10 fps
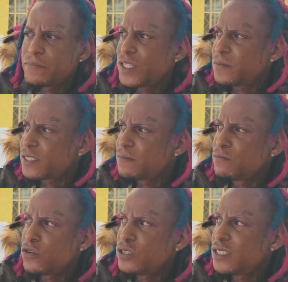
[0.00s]
Them say
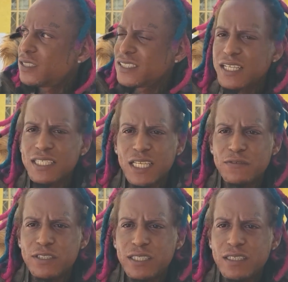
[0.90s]
money is not
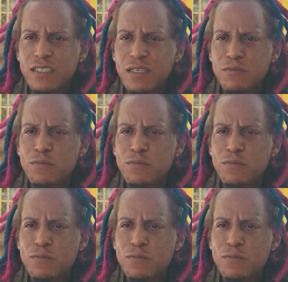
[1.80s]
everything,